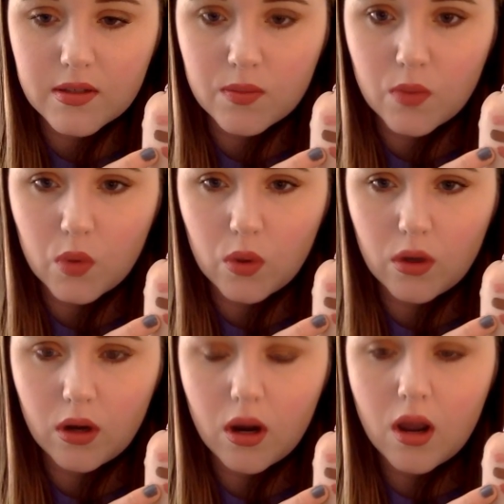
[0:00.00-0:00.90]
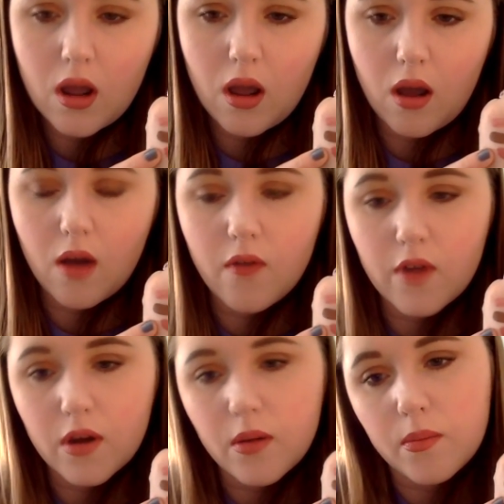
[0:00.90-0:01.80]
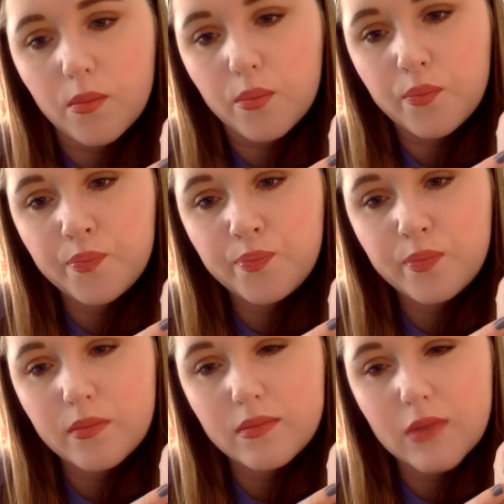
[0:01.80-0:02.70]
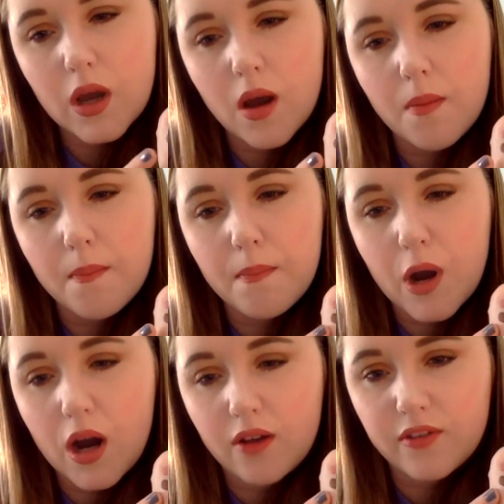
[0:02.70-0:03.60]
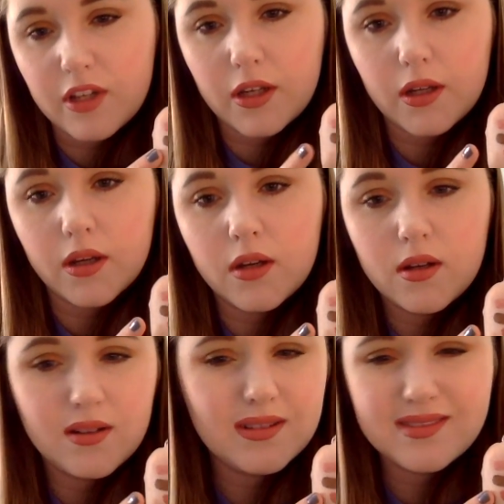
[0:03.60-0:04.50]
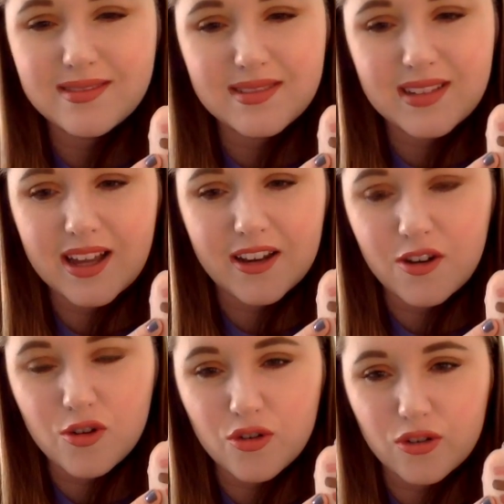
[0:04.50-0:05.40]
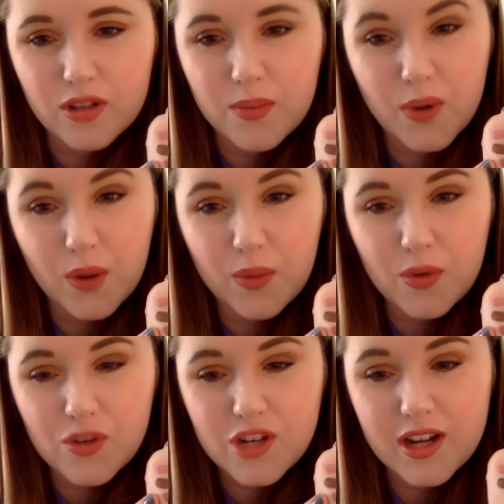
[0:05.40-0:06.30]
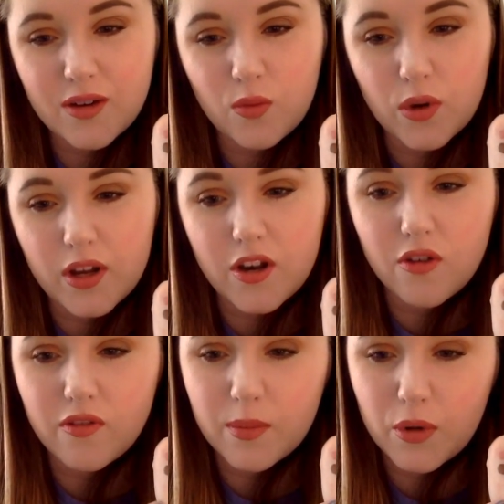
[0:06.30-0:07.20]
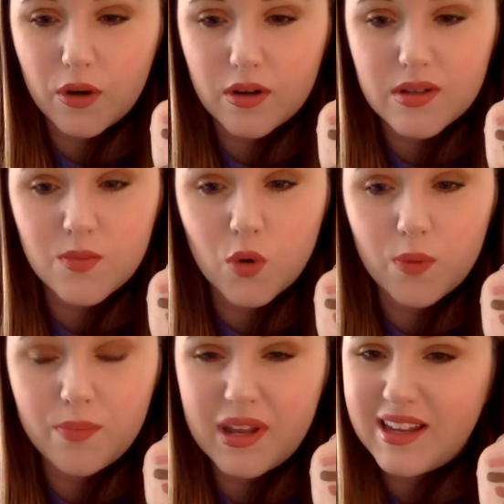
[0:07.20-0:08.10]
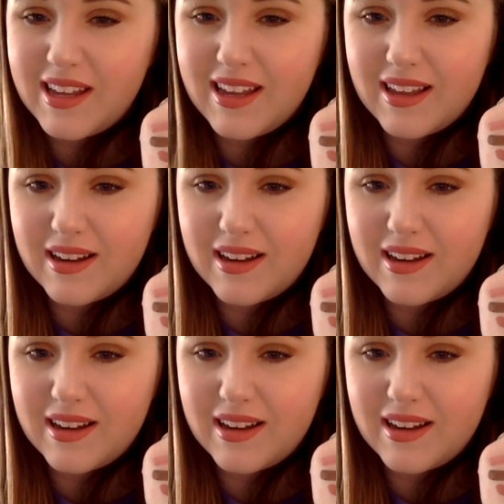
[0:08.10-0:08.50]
more of a mauve-y, kind of neutrally purple shade, when November is more pinky in